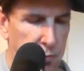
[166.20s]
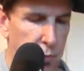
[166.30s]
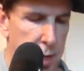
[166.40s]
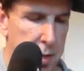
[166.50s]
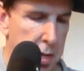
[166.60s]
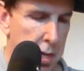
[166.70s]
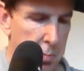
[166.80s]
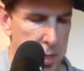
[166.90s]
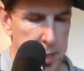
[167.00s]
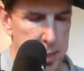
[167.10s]
fret,
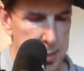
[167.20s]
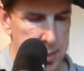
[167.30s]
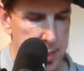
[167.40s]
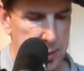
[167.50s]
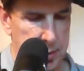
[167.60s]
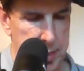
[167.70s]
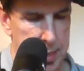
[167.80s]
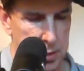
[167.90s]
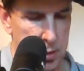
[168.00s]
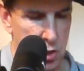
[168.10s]
my index
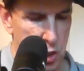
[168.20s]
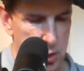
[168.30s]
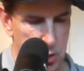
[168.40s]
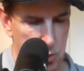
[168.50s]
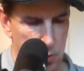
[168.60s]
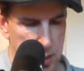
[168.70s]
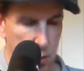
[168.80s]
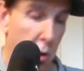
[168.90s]
at the G string,